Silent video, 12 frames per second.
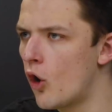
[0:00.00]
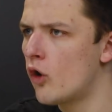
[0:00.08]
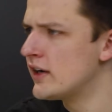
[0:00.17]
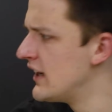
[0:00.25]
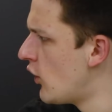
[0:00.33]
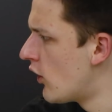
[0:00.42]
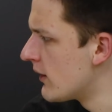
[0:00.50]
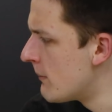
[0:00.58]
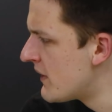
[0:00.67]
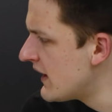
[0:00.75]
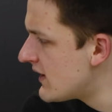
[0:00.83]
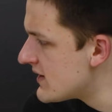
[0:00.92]
All in all,
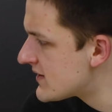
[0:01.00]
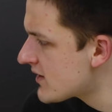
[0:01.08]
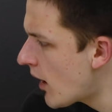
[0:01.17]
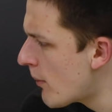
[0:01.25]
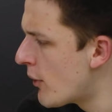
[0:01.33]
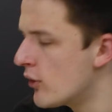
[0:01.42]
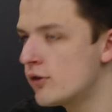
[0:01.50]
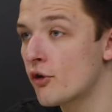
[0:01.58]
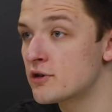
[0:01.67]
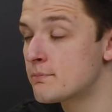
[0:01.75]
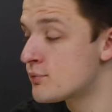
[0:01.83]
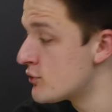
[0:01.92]
I'm thinking CYBERPUNK
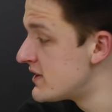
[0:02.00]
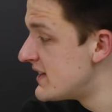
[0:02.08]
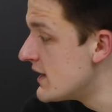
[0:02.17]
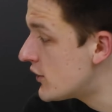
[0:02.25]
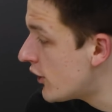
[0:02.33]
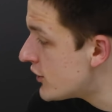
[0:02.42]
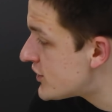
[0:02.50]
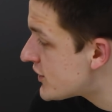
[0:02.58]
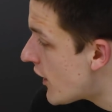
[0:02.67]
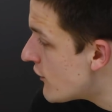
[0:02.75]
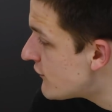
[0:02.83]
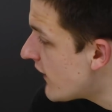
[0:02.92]
looks pretty good so